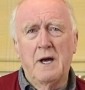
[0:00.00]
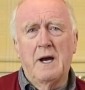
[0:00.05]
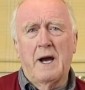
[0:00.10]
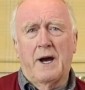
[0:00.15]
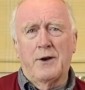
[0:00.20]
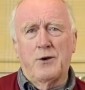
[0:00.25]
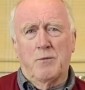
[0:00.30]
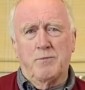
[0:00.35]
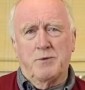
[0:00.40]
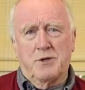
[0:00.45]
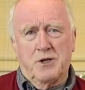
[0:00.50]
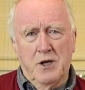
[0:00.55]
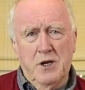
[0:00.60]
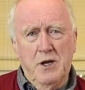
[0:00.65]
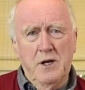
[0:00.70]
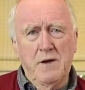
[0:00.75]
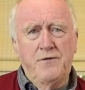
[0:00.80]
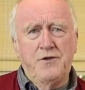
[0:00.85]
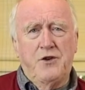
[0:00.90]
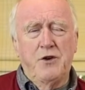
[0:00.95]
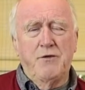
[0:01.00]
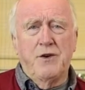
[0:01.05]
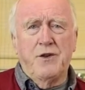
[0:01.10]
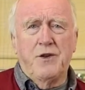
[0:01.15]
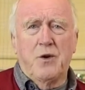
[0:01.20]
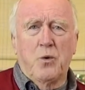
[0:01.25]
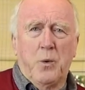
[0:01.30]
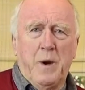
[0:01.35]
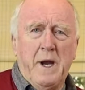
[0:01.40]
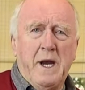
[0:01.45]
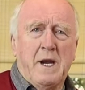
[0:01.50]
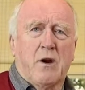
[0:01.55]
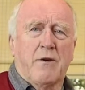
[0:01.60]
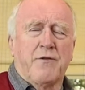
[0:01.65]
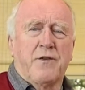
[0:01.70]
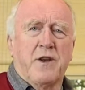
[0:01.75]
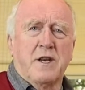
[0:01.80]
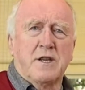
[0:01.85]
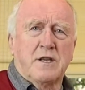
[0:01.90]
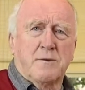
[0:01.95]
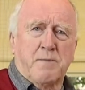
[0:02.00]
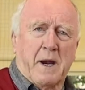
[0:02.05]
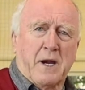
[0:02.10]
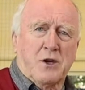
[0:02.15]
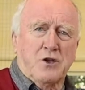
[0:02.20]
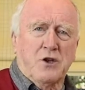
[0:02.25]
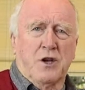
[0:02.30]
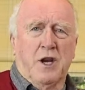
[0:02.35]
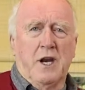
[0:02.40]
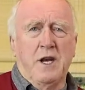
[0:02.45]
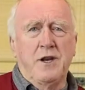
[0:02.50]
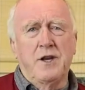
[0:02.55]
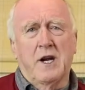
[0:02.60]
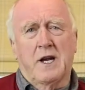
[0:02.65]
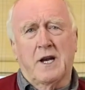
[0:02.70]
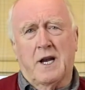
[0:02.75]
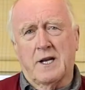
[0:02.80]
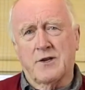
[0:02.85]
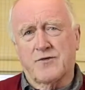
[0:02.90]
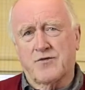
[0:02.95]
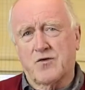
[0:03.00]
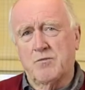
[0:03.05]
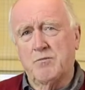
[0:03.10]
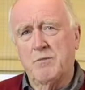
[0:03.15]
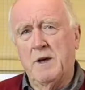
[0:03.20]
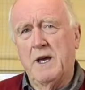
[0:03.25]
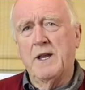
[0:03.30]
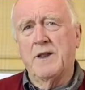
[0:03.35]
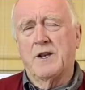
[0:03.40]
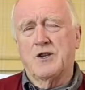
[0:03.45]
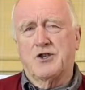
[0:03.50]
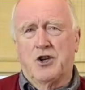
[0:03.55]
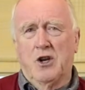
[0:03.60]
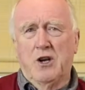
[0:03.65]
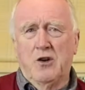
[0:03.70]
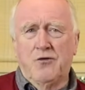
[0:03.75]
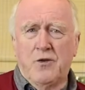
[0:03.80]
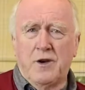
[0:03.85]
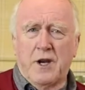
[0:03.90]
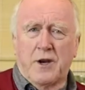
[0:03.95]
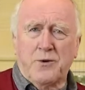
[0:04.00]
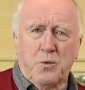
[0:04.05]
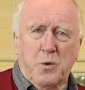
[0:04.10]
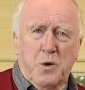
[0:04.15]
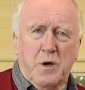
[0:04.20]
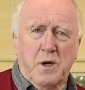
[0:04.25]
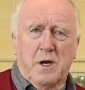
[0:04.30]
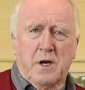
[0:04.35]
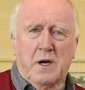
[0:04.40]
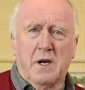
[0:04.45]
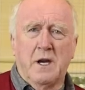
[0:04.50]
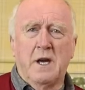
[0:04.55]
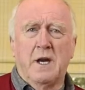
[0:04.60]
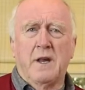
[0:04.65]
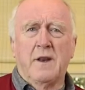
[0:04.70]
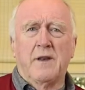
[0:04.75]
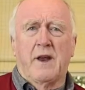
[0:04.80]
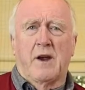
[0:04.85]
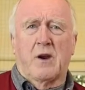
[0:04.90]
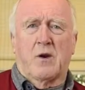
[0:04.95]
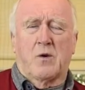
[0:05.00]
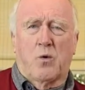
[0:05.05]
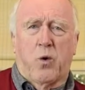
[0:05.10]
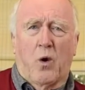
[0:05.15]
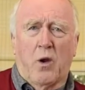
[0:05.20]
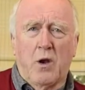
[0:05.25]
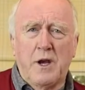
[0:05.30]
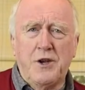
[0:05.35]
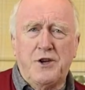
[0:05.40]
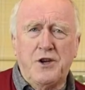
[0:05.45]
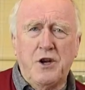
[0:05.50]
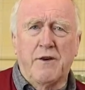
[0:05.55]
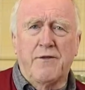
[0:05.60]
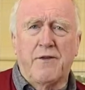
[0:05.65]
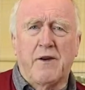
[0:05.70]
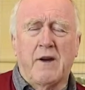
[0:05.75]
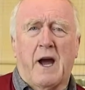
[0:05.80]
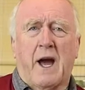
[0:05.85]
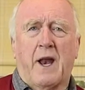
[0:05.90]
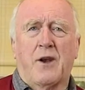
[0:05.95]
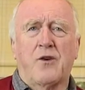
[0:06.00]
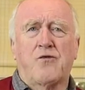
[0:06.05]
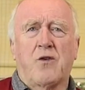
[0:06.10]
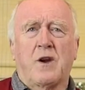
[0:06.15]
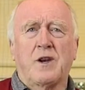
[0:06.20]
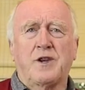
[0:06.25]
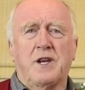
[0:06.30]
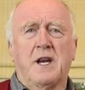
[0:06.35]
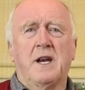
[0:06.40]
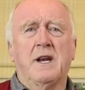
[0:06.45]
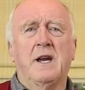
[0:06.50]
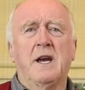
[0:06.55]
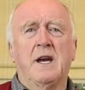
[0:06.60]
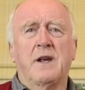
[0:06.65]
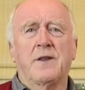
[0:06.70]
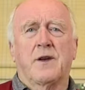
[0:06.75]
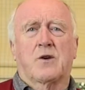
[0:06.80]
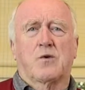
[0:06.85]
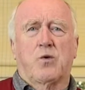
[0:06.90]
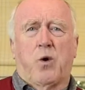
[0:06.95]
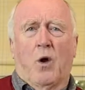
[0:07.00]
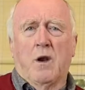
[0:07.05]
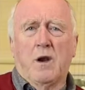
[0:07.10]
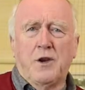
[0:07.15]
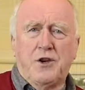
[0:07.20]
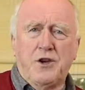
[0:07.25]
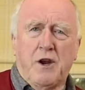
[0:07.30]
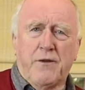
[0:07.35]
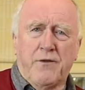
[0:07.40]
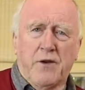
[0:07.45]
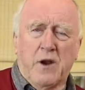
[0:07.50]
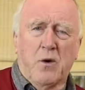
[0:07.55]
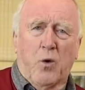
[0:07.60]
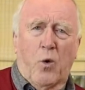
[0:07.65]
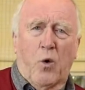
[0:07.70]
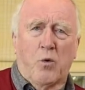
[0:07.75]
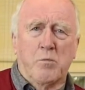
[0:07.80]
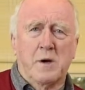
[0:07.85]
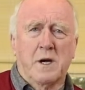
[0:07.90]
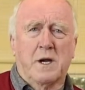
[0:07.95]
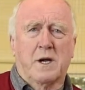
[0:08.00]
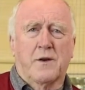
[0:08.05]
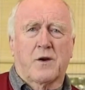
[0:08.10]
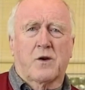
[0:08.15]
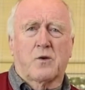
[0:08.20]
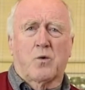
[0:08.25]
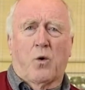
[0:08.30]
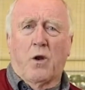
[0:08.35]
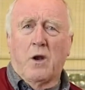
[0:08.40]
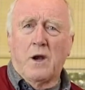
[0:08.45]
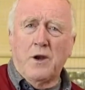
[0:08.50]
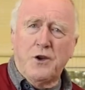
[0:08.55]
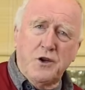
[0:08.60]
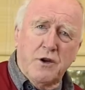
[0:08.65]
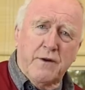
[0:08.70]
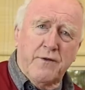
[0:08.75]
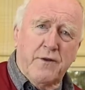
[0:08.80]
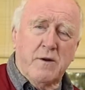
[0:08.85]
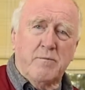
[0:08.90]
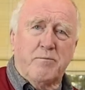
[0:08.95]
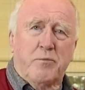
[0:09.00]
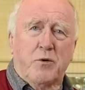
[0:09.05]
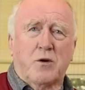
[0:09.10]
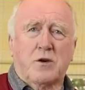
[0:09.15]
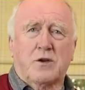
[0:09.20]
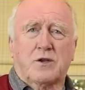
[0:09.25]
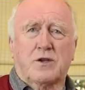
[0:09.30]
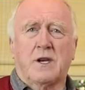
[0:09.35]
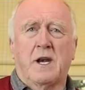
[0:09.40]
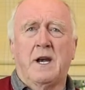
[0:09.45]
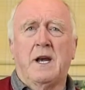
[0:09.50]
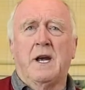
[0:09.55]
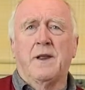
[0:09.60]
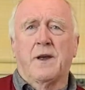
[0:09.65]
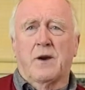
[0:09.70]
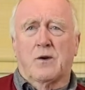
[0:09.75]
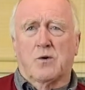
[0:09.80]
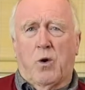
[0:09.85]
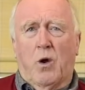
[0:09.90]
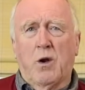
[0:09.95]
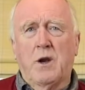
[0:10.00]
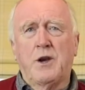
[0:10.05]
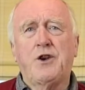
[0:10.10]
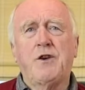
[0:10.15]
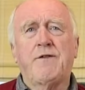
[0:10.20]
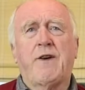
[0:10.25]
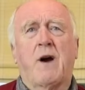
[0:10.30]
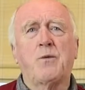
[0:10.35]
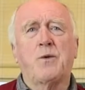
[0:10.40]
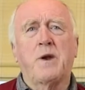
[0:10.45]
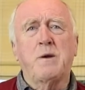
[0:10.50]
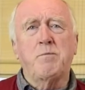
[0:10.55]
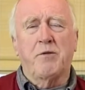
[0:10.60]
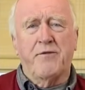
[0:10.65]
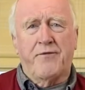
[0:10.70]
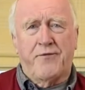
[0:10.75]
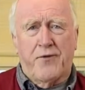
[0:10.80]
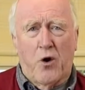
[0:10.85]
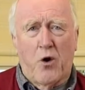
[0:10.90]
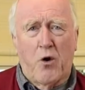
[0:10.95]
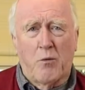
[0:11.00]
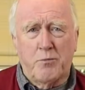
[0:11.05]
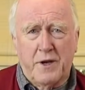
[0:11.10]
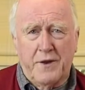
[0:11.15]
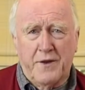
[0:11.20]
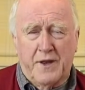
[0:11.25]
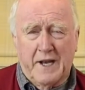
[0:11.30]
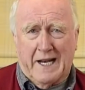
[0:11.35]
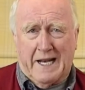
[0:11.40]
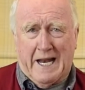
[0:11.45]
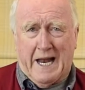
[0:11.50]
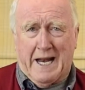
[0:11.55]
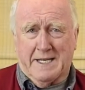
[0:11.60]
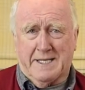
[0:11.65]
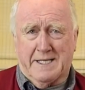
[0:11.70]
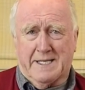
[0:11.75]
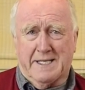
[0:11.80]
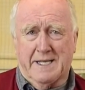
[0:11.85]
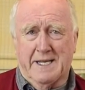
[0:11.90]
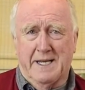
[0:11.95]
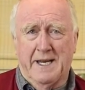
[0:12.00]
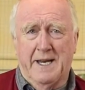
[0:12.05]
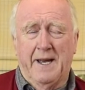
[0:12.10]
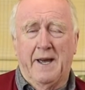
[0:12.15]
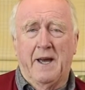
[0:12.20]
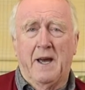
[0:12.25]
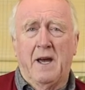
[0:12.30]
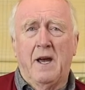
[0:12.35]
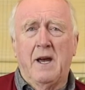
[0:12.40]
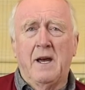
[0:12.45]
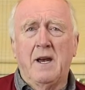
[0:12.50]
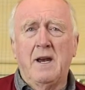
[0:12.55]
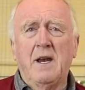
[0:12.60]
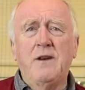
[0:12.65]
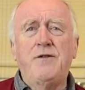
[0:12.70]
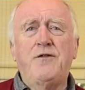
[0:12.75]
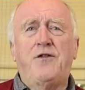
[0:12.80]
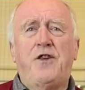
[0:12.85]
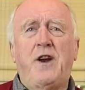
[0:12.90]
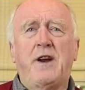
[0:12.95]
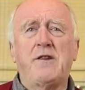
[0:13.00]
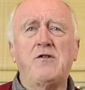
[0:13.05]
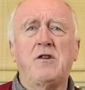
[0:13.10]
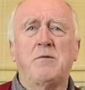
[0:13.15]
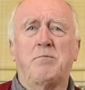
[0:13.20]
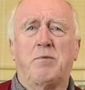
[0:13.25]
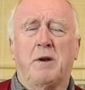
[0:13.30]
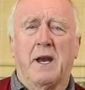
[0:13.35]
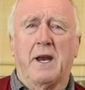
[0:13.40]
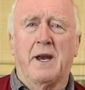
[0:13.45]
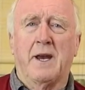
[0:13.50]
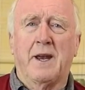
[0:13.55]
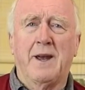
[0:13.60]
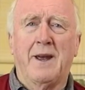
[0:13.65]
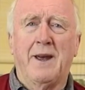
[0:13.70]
and observed during the week of the inspection in the classroom, the children at work, the quality of their handwriting, the quality of their homework, the quality of their books, the quality of how they performed in the class. Invariably,